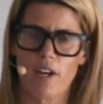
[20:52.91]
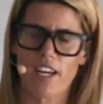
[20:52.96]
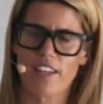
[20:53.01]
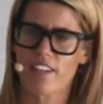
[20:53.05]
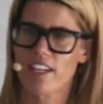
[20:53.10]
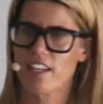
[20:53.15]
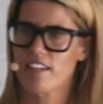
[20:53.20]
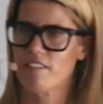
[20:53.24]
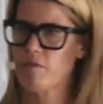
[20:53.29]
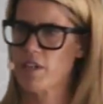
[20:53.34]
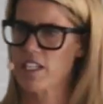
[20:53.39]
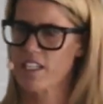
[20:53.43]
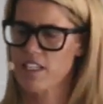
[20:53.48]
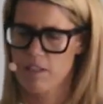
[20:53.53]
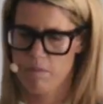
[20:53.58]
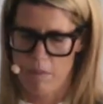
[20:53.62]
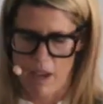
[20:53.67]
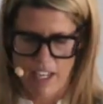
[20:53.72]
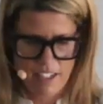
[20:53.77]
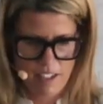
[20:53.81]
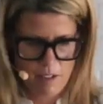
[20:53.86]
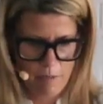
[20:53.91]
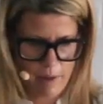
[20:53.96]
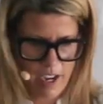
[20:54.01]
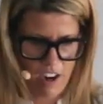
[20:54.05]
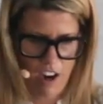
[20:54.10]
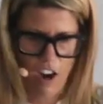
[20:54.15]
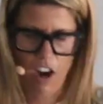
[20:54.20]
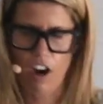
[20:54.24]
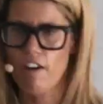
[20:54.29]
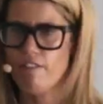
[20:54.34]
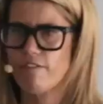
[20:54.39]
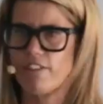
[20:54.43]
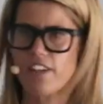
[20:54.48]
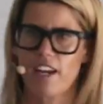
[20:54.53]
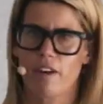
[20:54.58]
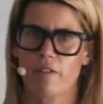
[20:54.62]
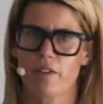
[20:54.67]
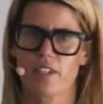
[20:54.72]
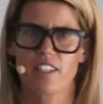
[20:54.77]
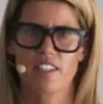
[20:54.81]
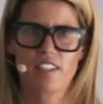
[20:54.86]
And then we'd spend about half an
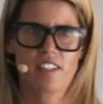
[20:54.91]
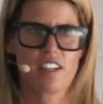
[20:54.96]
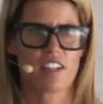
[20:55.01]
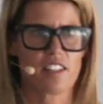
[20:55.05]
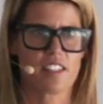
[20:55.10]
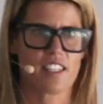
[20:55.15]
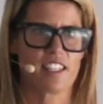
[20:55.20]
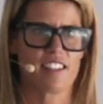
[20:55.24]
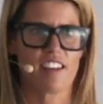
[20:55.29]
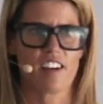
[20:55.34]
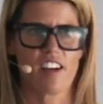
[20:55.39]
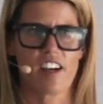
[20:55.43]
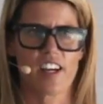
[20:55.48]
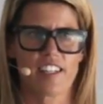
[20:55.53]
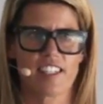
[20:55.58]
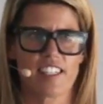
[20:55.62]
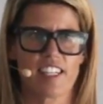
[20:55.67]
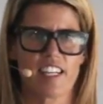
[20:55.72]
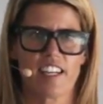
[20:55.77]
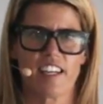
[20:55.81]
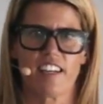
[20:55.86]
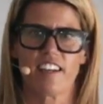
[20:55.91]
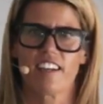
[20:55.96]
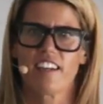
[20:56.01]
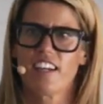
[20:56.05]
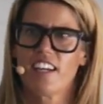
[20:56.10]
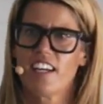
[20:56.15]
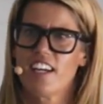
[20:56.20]
hour discussing the idea.